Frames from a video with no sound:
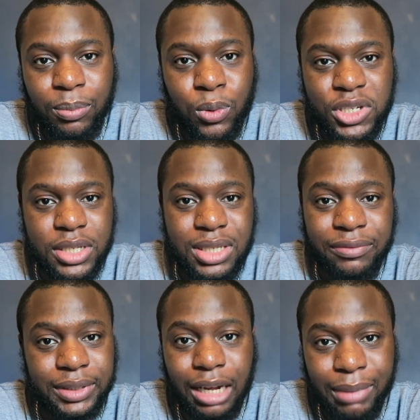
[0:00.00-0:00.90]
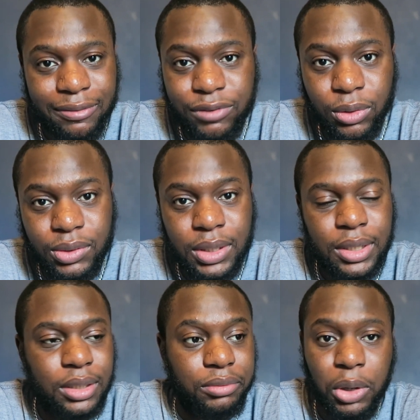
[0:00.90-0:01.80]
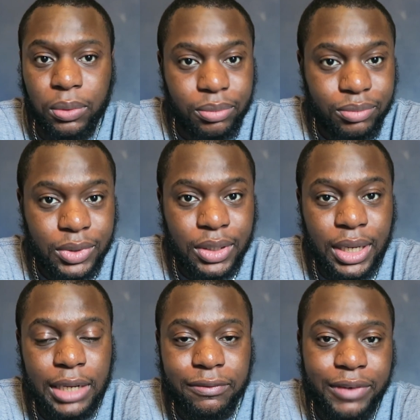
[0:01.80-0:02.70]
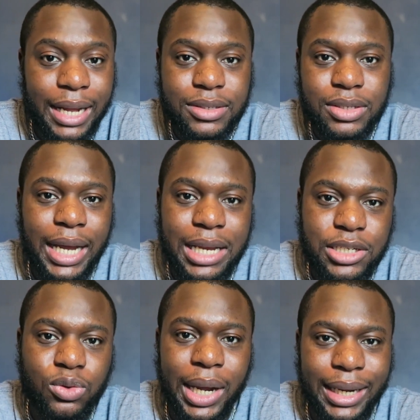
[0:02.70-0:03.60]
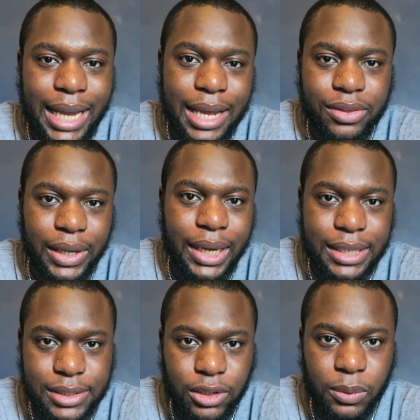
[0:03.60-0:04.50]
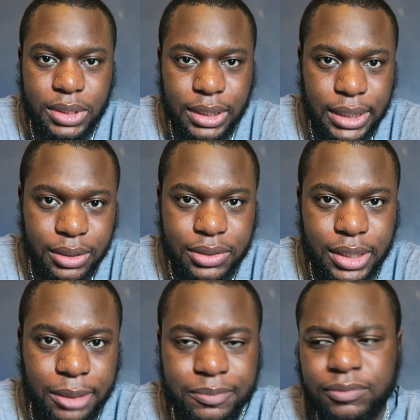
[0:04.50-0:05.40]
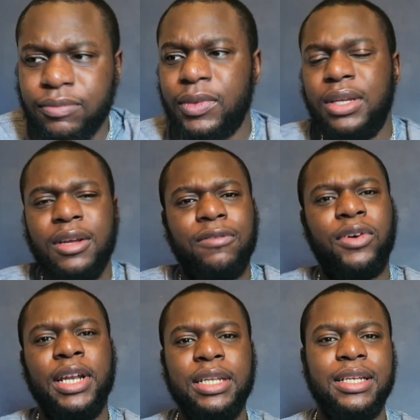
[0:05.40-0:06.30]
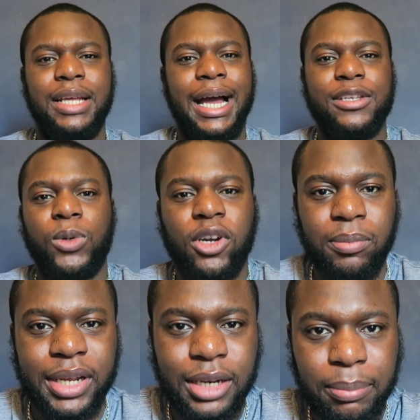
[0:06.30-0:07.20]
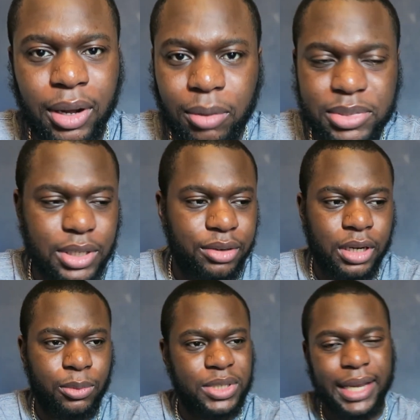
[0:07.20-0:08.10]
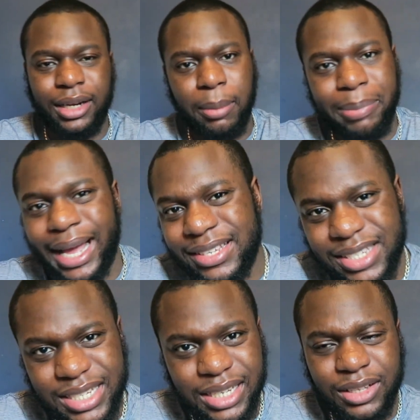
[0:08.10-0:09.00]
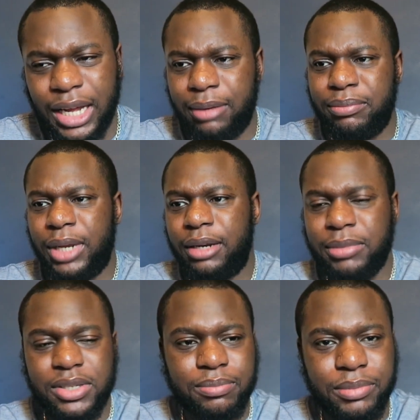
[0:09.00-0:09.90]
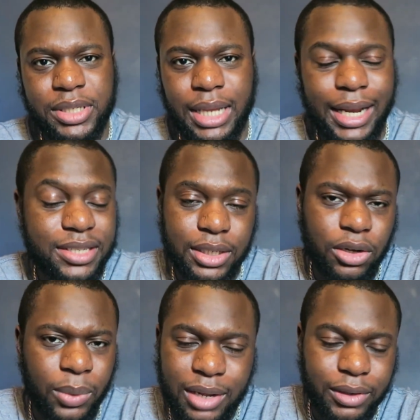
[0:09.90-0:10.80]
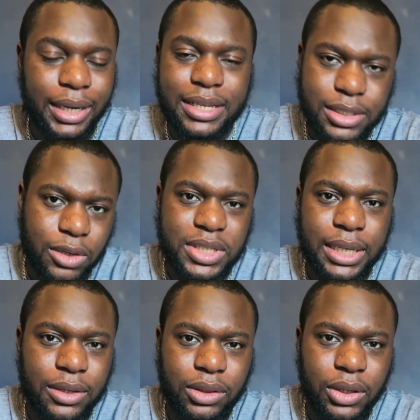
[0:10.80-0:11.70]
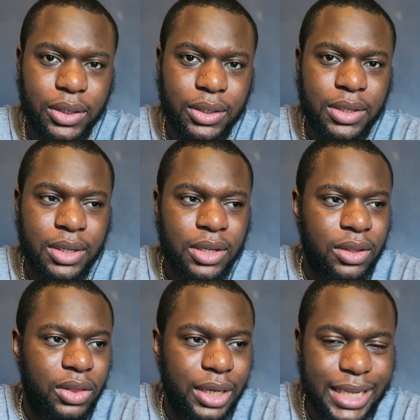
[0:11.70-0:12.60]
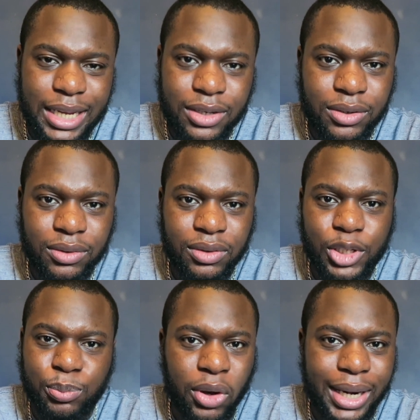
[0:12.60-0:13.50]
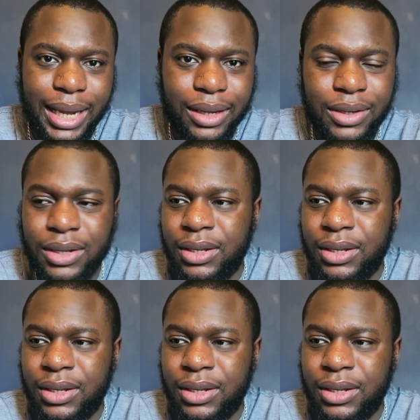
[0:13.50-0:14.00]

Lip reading: pushing something down my throat. No. In fact, I actually quite like that Elastigirl was the lead this time. For any guys who are complaining about Mr. Incredible taking a back seat and Mr. Elastigirl, whatever, Elastigirl taking the lead, the spotlight,